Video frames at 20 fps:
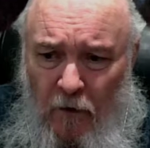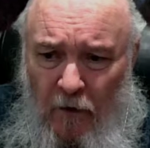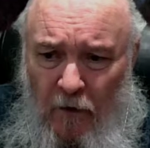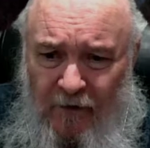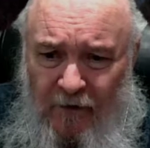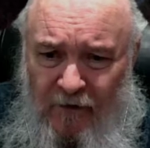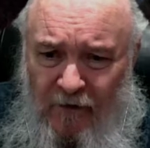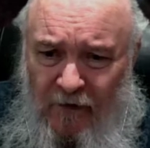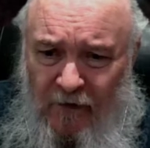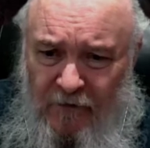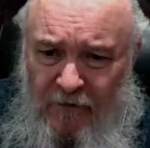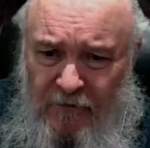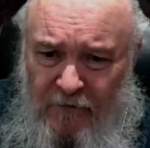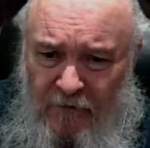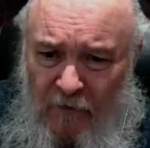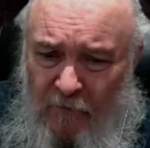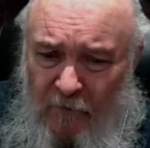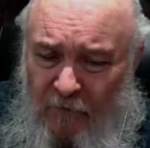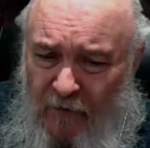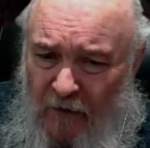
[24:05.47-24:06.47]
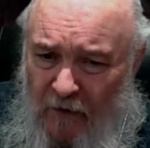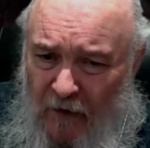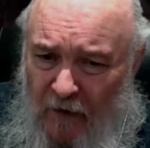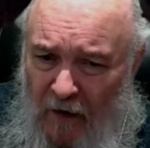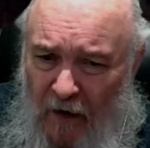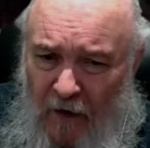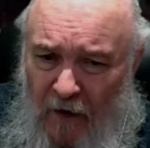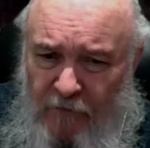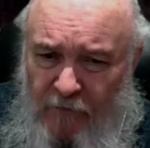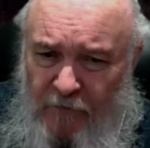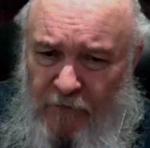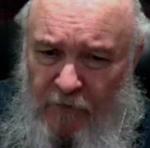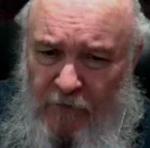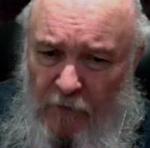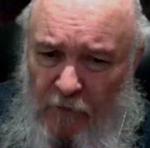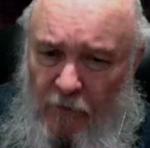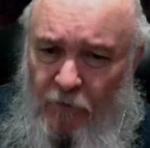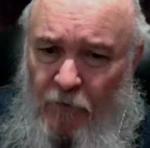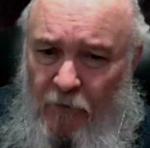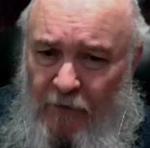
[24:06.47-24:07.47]
unless something
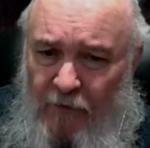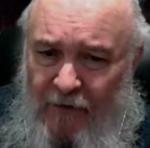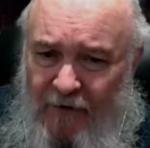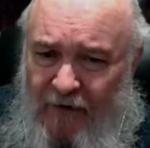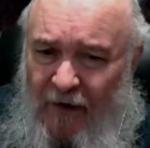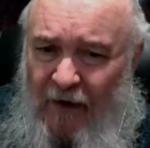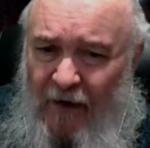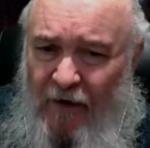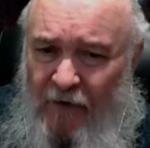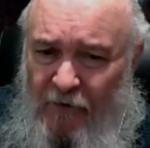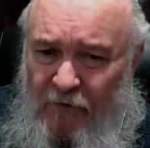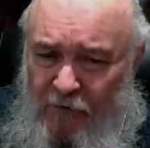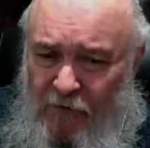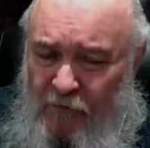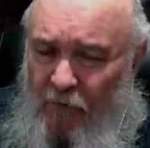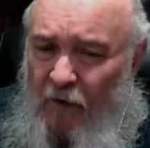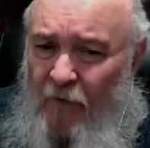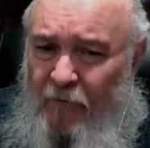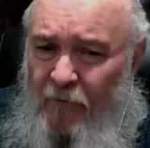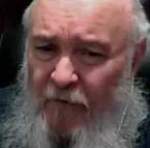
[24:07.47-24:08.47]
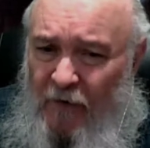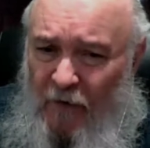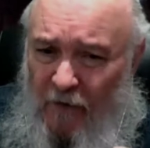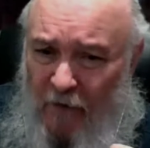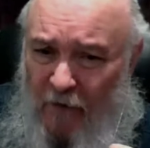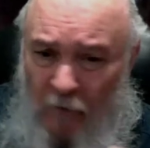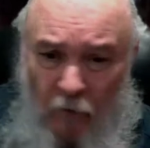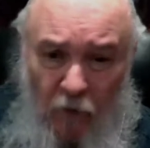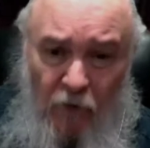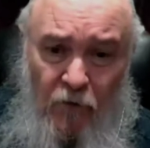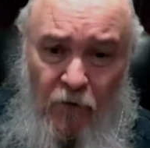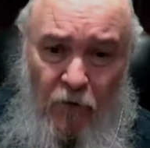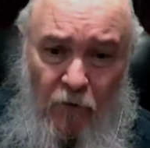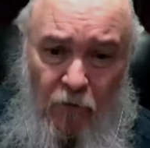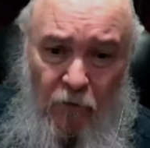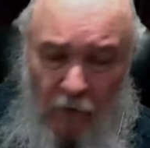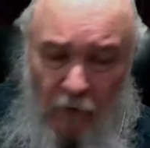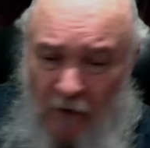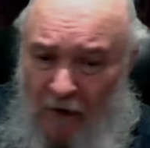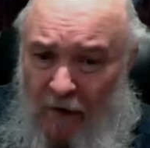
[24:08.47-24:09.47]
absolutely catastrophically
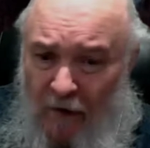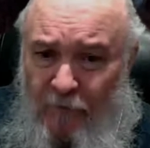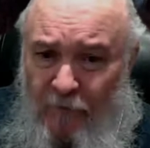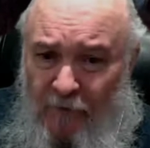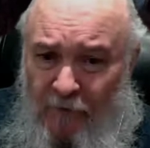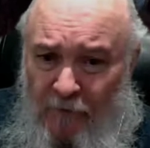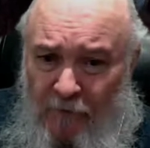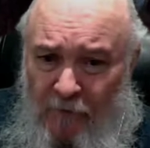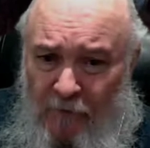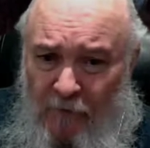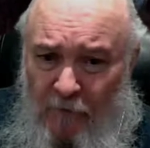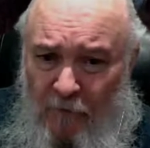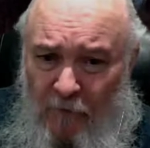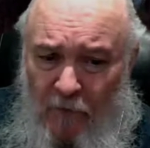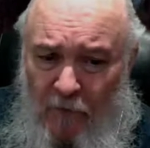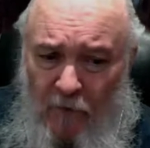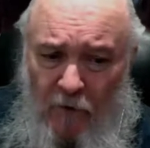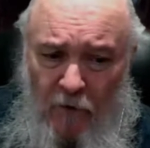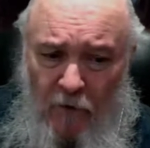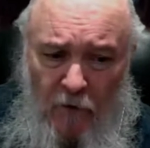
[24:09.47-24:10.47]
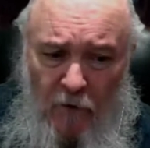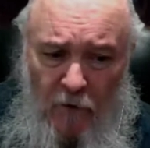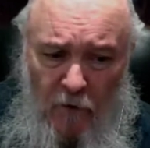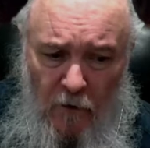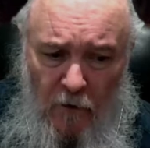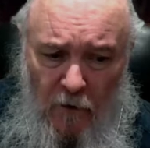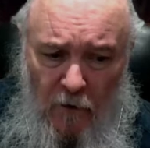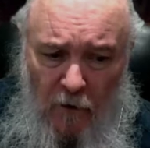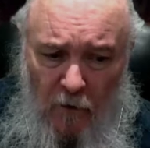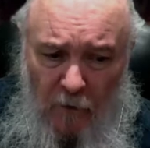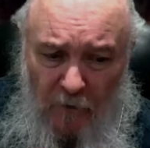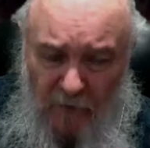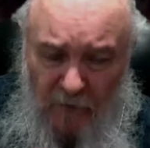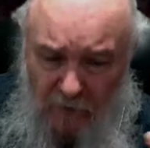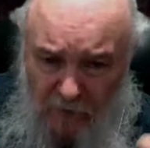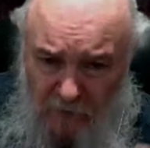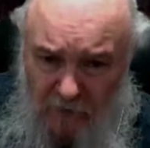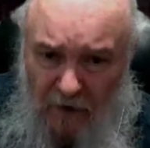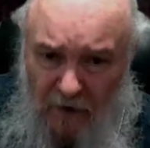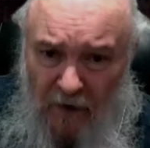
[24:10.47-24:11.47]
wonderful happens, when
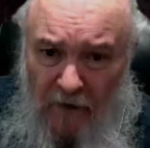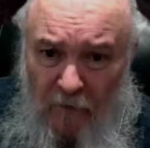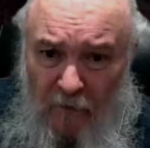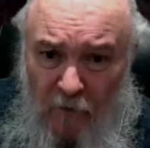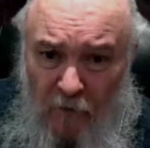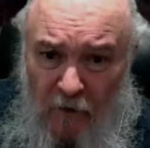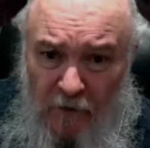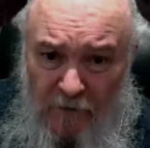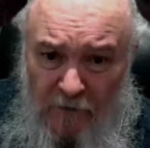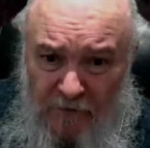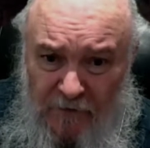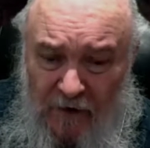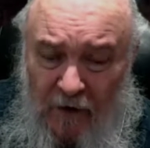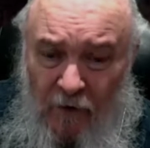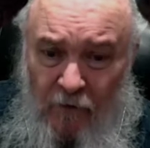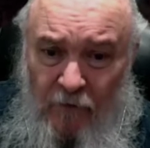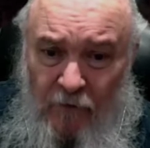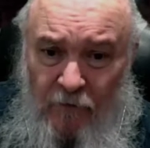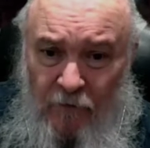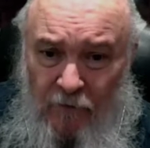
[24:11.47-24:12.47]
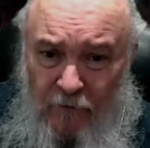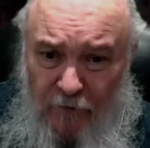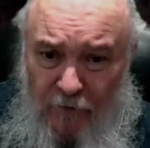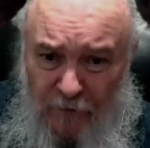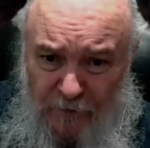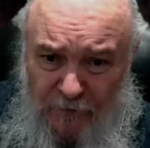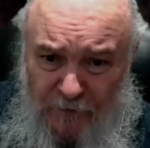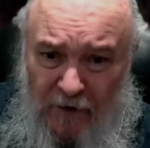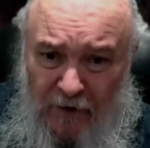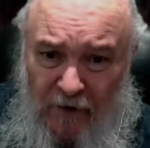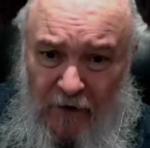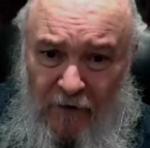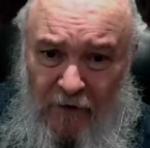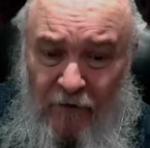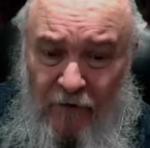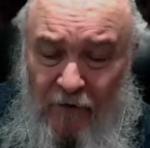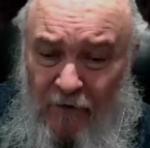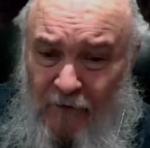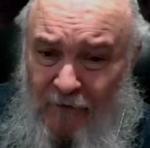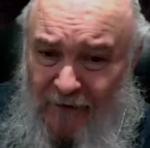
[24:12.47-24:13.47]
your time runs out, you're done.
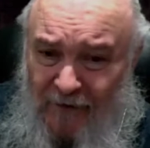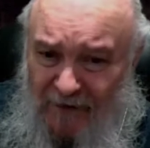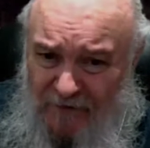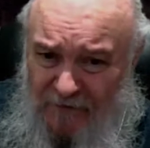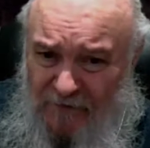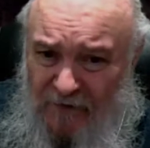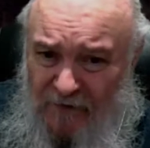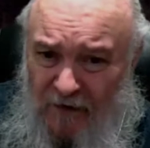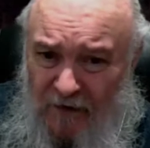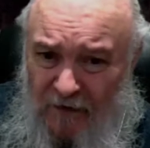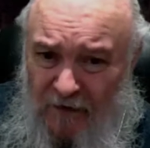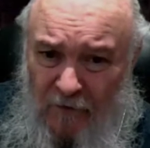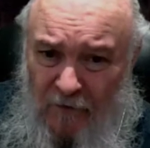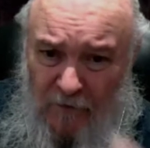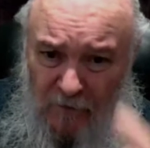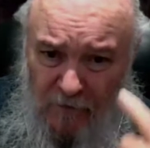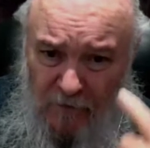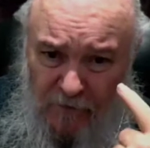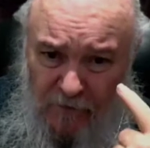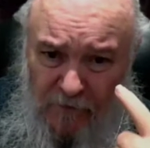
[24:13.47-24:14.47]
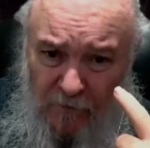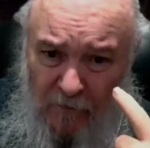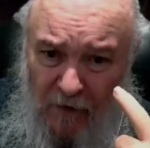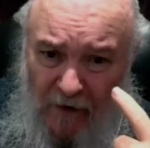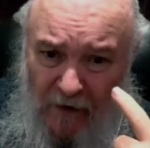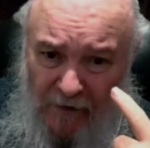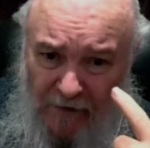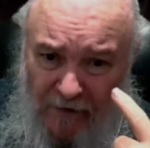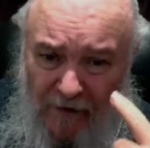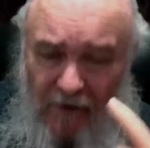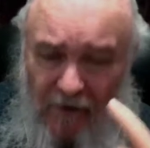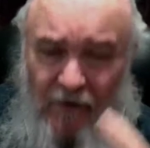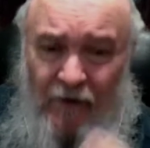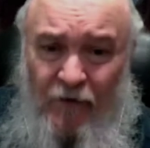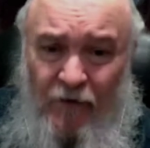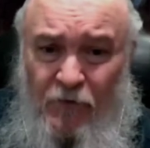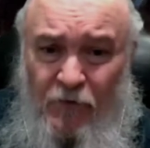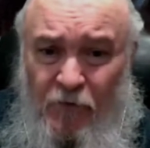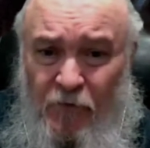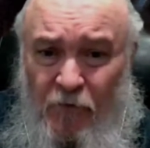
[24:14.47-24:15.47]
That's it. This body
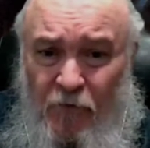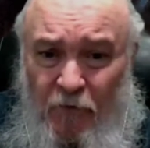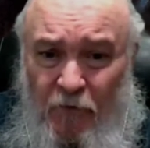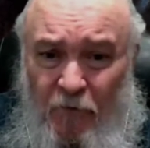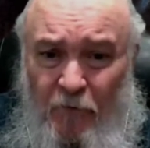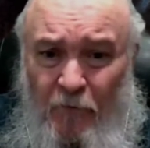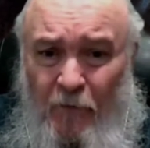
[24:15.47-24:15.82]
is through.